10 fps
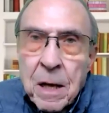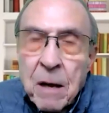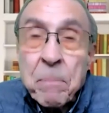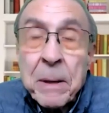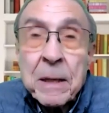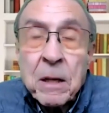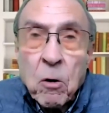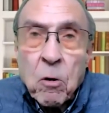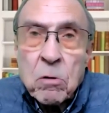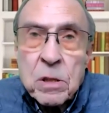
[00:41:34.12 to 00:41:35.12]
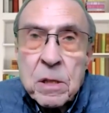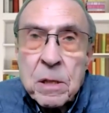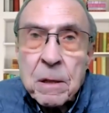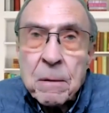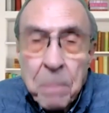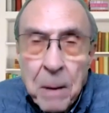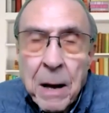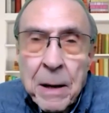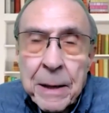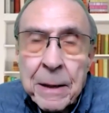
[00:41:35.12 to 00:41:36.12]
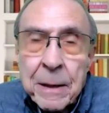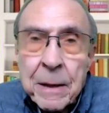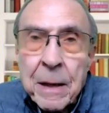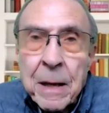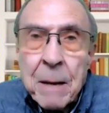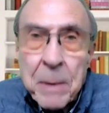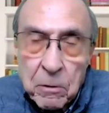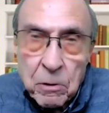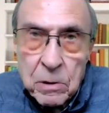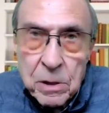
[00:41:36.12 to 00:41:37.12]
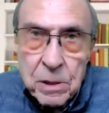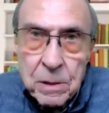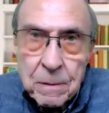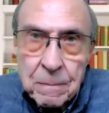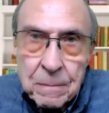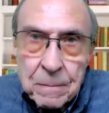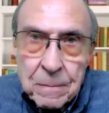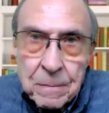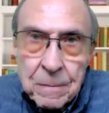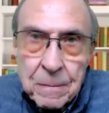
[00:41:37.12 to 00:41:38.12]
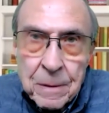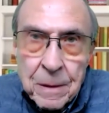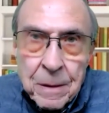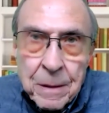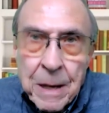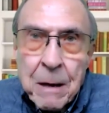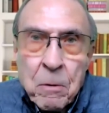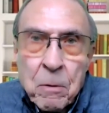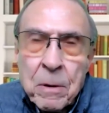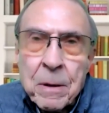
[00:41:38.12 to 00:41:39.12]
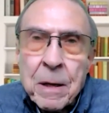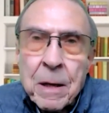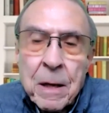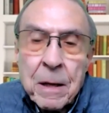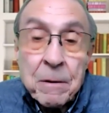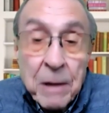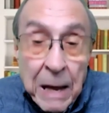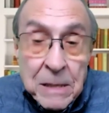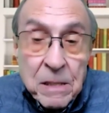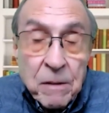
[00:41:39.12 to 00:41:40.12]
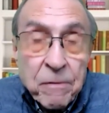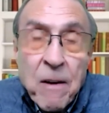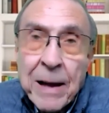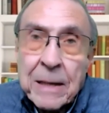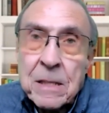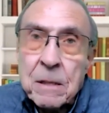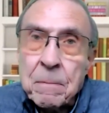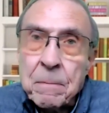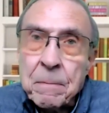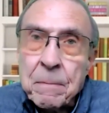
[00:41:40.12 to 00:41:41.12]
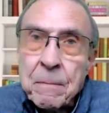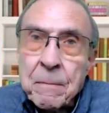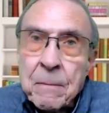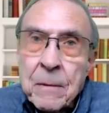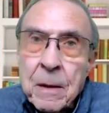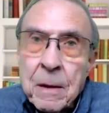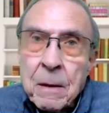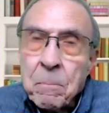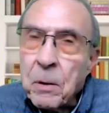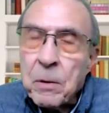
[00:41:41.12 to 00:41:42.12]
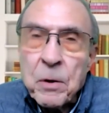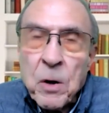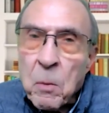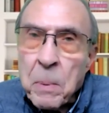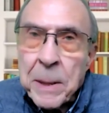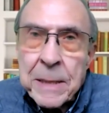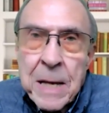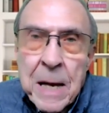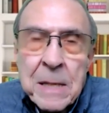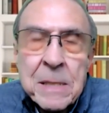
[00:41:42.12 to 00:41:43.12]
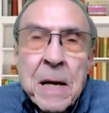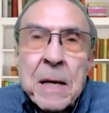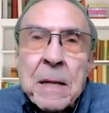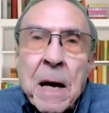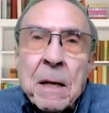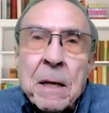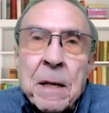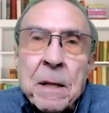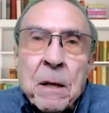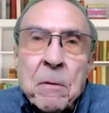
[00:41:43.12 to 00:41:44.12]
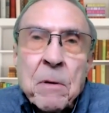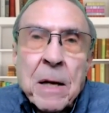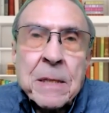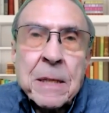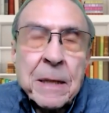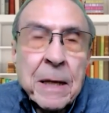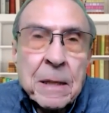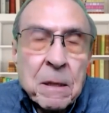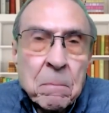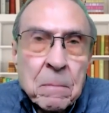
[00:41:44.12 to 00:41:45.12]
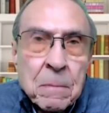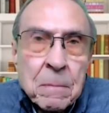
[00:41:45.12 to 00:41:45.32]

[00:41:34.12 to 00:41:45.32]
have been caused by immigrants. Now, that's a fact. But nobody dare say that in the United Kingdom